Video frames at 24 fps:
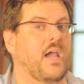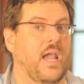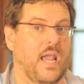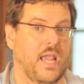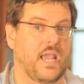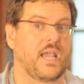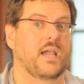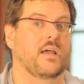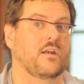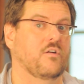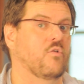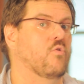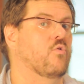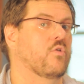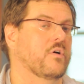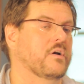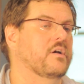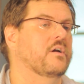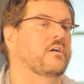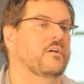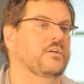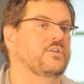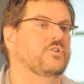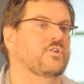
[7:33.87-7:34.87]
and
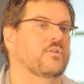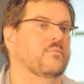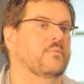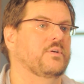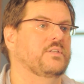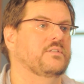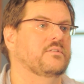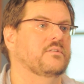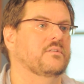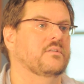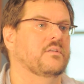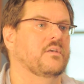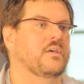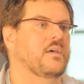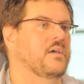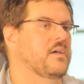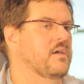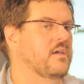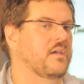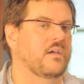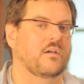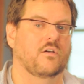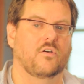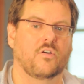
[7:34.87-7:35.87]
ordinary Germans,
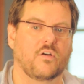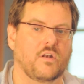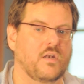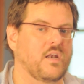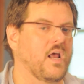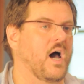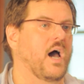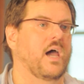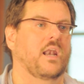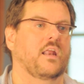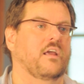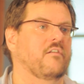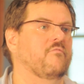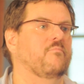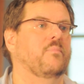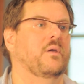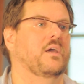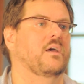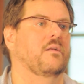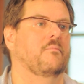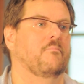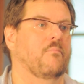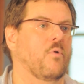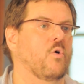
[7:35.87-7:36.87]
it could not have
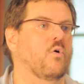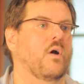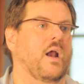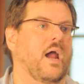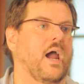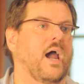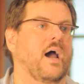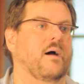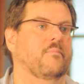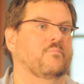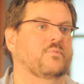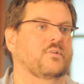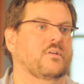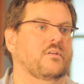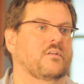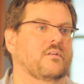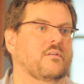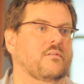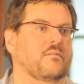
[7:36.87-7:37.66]
been more apt.